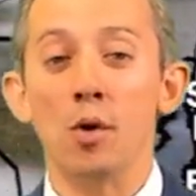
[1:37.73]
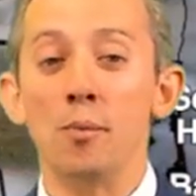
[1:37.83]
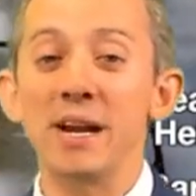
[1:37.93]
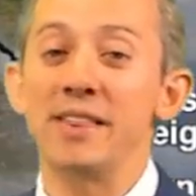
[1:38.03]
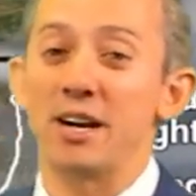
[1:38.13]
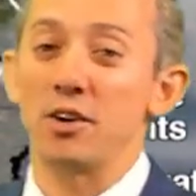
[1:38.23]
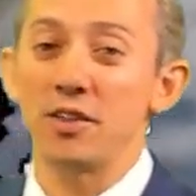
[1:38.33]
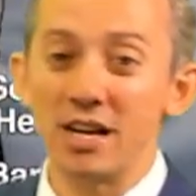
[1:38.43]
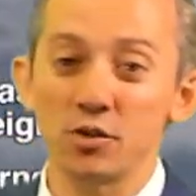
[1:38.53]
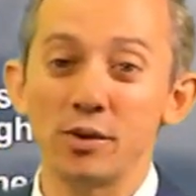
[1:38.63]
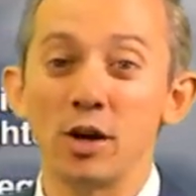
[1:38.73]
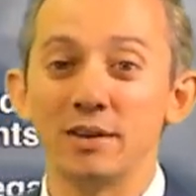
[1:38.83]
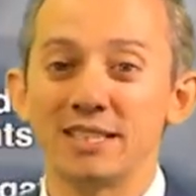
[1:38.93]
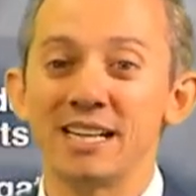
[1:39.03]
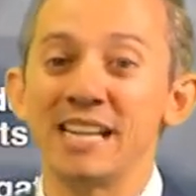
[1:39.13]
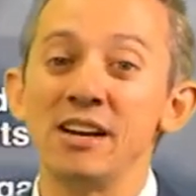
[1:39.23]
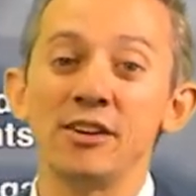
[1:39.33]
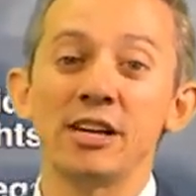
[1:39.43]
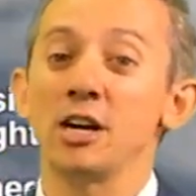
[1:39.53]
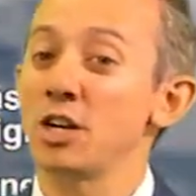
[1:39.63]
will be there. Then as we go into the
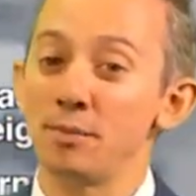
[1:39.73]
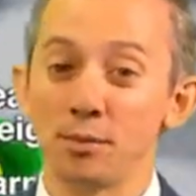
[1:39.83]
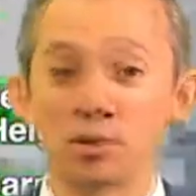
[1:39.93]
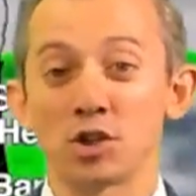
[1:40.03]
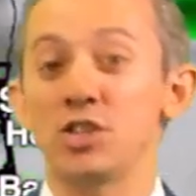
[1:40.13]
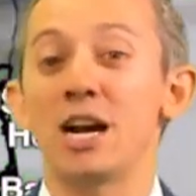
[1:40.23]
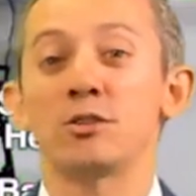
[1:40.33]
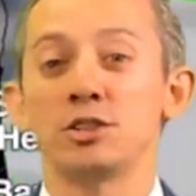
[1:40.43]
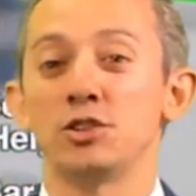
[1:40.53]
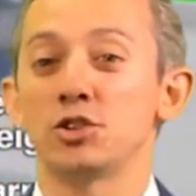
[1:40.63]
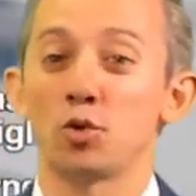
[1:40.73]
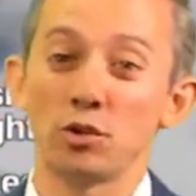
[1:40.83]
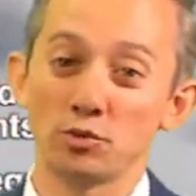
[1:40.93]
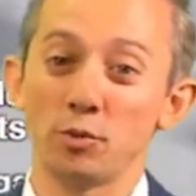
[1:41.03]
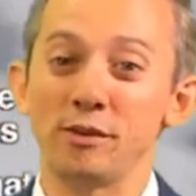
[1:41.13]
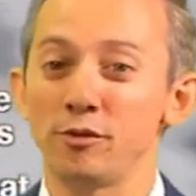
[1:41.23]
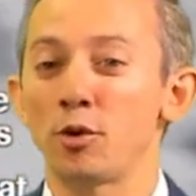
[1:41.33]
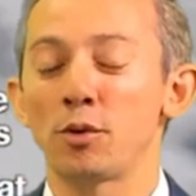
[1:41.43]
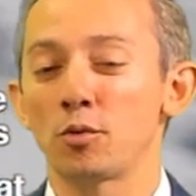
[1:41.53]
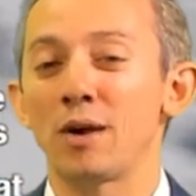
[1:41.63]
evening, a couple more showers and storms will be
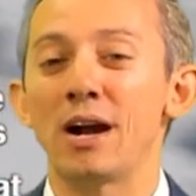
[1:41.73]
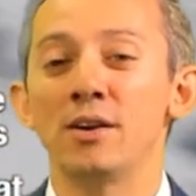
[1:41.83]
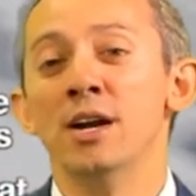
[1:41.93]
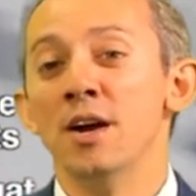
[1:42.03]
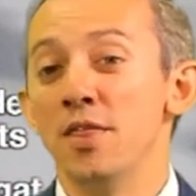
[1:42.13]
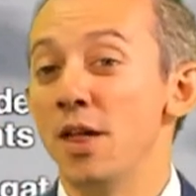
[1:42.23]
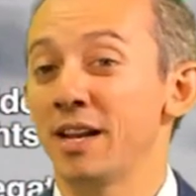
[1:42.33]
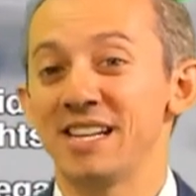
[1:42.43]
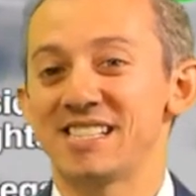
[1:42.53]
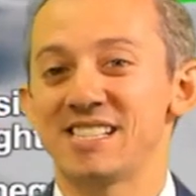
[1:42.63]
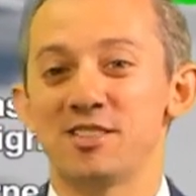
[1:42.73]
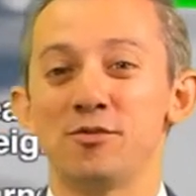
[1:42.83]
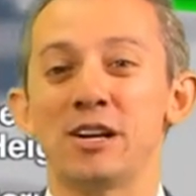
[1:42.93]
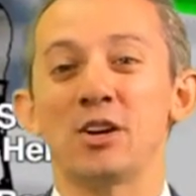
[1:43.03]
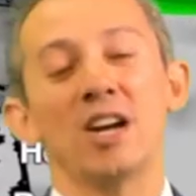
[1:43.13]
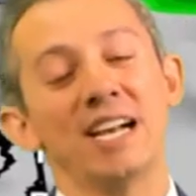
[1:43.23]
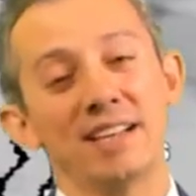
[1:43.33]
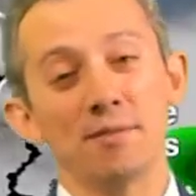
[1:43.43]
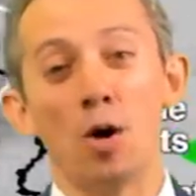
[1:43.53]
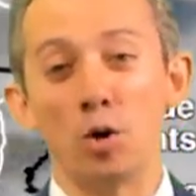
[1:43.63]
floating around. None of this is severe, and I
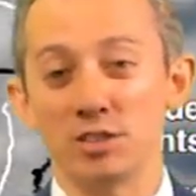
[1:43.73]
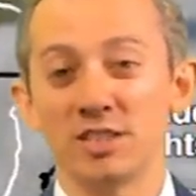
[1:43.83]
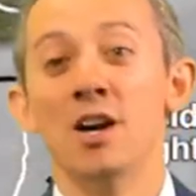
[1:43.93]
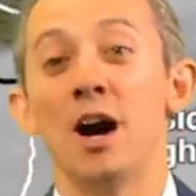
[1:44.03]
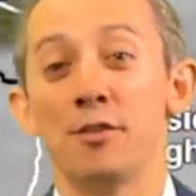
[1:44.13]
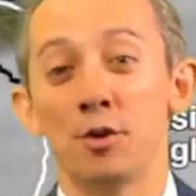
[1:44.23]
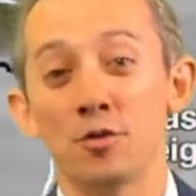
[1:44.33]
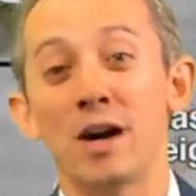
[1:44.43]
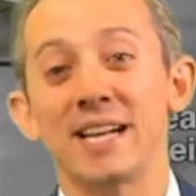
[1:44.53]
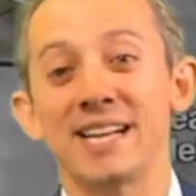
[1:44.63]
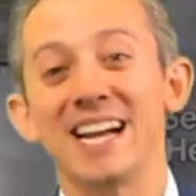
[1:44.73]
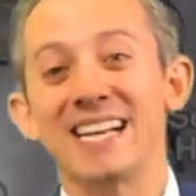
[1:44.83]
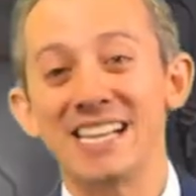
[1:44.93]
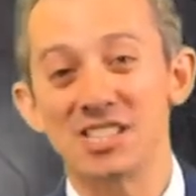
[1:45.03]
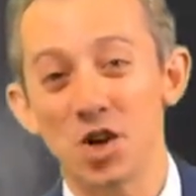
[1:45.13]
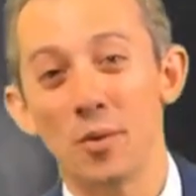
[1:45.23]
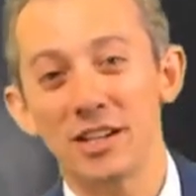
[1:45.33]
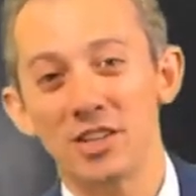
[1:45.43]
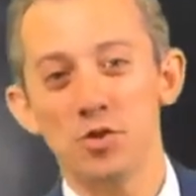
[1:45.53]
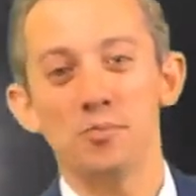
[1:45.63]
think most of your Friday night is
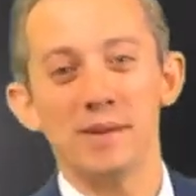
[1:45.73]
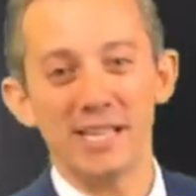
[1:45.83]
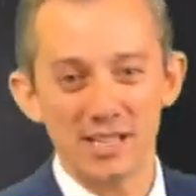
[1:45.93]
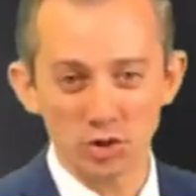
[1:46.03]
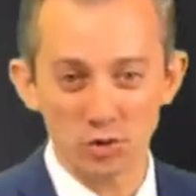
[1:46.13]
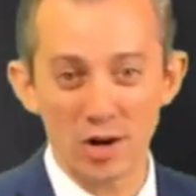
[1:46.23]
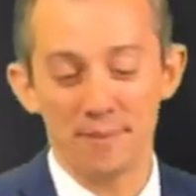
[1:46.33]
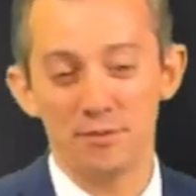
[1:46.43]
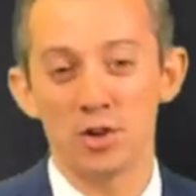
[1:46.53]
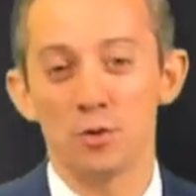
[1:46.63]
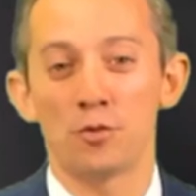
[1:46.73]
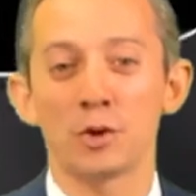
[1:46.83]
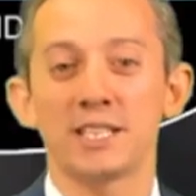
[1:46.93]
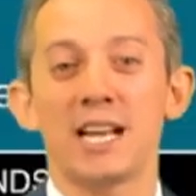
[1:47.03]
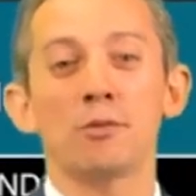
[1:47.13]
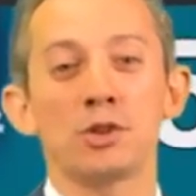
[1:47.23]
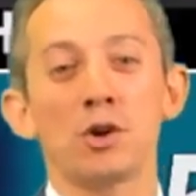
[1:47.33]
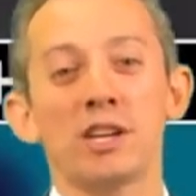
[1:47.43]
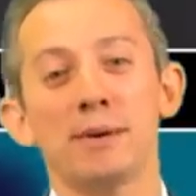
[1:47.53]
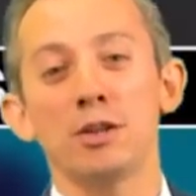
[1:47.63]
going to be dry. So for tonight, we're
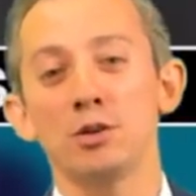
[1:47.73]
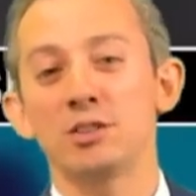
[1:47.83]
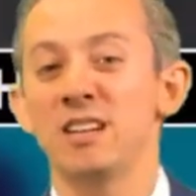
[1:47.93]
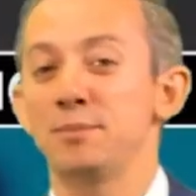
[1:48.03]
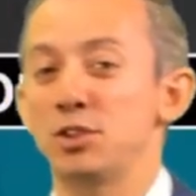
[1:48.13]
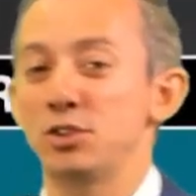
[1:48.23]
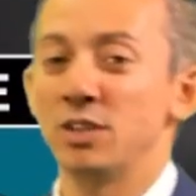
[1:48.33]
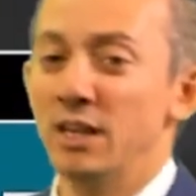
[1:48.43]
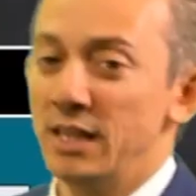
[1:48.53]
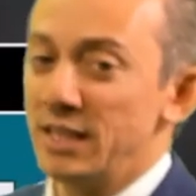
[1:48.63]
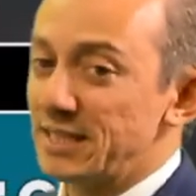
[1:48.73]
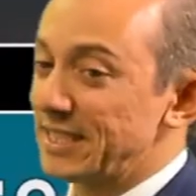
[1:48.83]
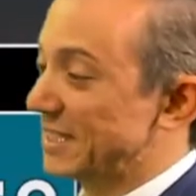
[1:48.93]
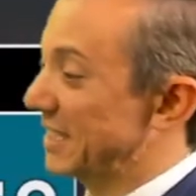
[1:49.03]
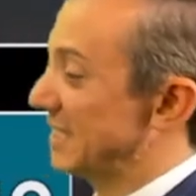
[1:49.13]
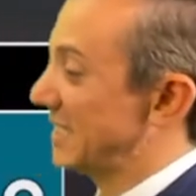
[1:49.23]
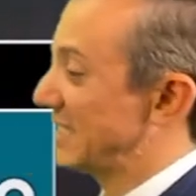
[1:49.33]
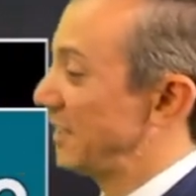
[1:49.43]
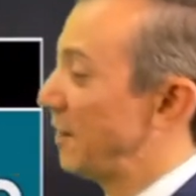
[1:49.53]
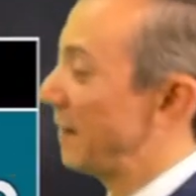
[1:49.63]
talking about low temperatures, 60 to
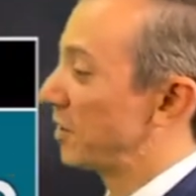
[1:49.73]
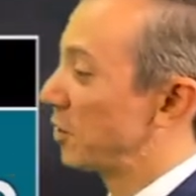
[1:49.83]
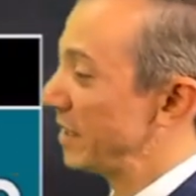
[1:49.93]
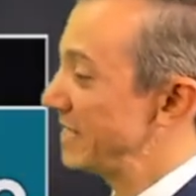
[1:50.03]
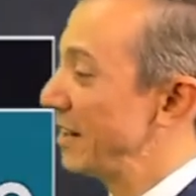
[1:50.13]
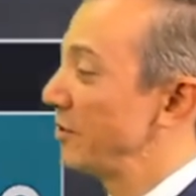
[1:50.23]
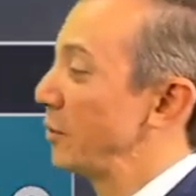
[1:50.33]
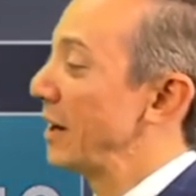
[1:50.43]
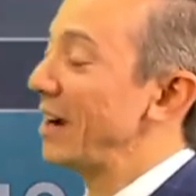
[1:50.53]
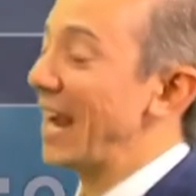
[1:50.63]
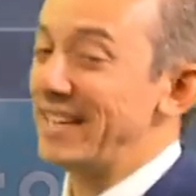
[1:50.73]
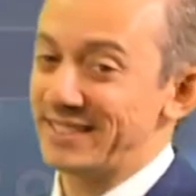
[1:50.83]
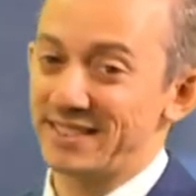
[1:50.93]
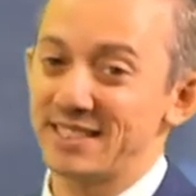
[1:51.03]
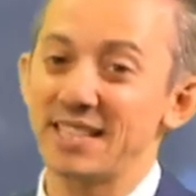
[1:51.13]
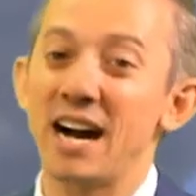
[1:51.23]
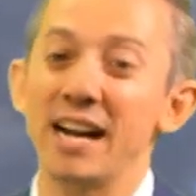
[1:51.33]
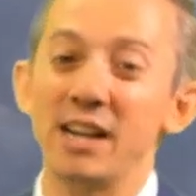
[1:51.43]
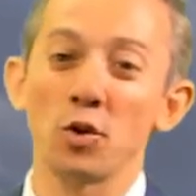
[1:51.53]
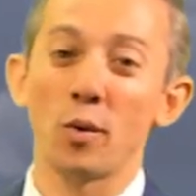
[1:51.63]
65 degrees everywhere, haze in the
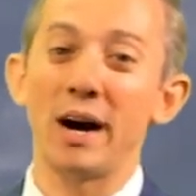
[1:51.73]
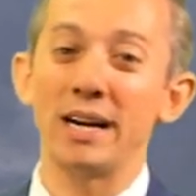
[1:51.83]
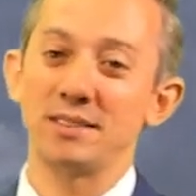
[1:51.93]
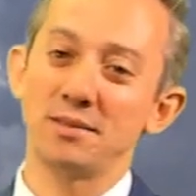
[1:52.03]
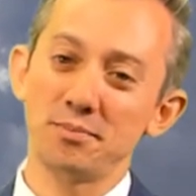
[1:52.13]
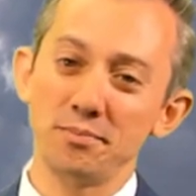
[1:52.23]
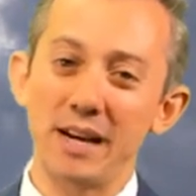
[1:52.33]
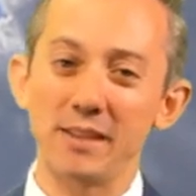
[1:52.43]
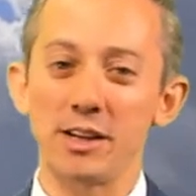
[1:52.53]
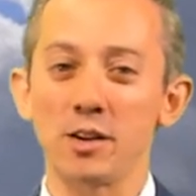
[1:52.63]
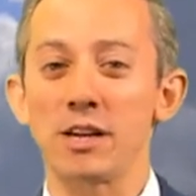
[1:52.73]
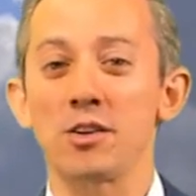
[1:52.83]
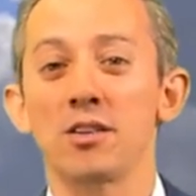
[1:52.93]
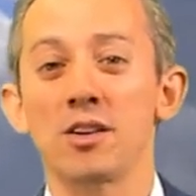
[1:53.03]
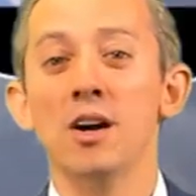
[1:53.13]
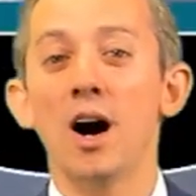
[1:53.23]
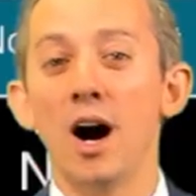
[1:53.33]
sky, otherwise mainly clear